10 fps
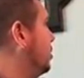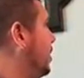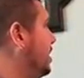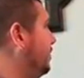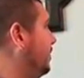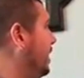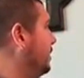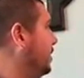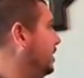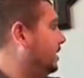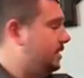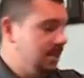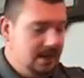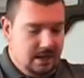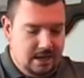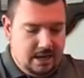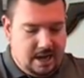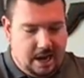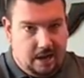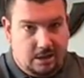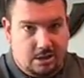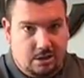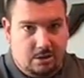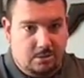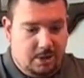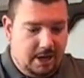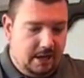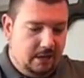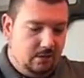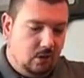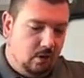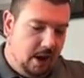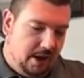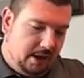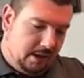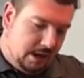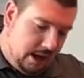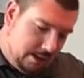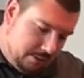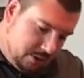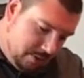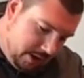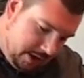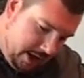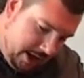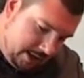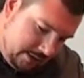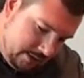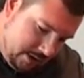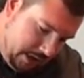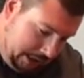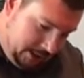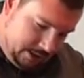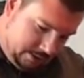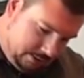to where the flavor is." Now a student might write, "Come to where the cancer is."